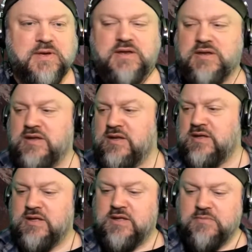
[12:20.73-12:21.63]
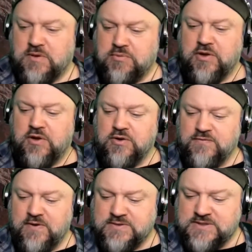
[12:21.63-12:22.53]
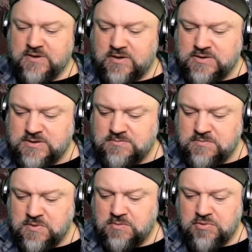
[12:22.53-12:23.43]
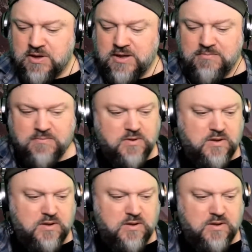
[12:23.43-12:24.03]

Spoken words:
I'm going to play all your favorite songs. You going to play them?